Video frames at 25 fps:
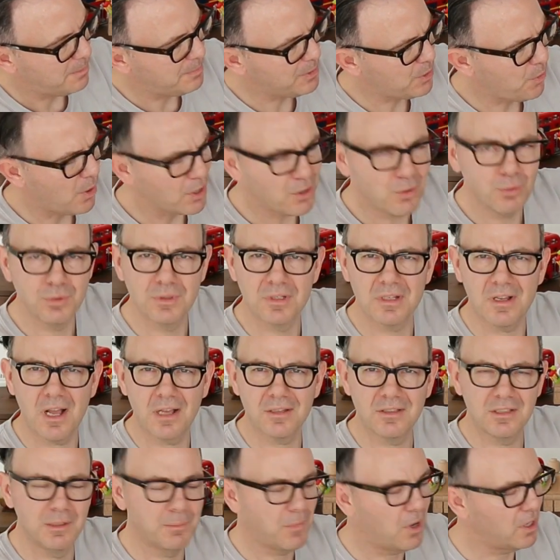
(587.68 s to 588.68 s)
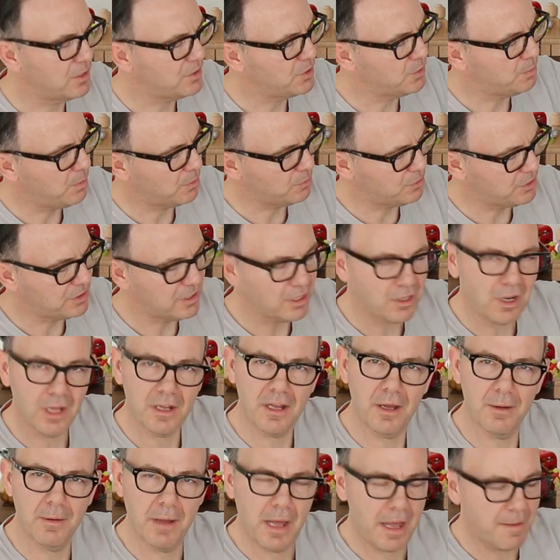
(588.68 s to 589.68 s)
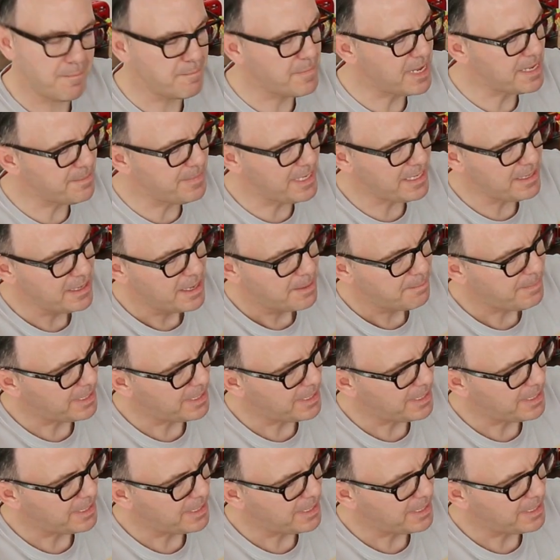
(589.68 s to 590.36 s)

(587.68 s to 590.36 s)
It'd be quite cool to customize as well, just to like maybe